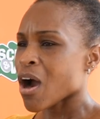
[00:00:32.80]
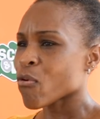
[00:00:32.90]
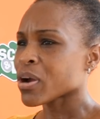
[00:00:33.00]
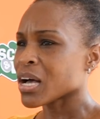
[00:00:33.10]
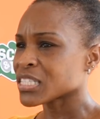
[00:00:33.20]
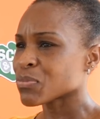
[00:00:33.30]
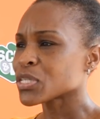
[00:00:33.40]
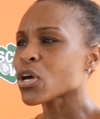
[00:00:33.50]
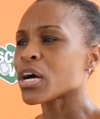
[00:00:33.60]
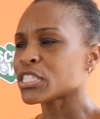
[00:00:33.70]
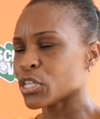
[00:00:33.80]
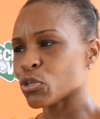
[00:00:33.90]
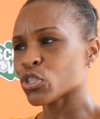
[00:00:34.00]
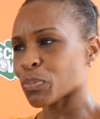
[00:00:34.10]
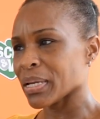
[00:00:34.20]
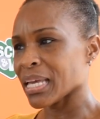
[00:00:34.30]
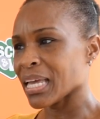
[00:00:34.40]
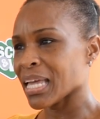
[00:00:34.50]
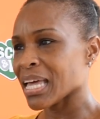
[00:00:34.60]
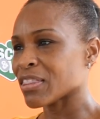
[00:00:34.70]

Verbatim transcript: our customers continue to play,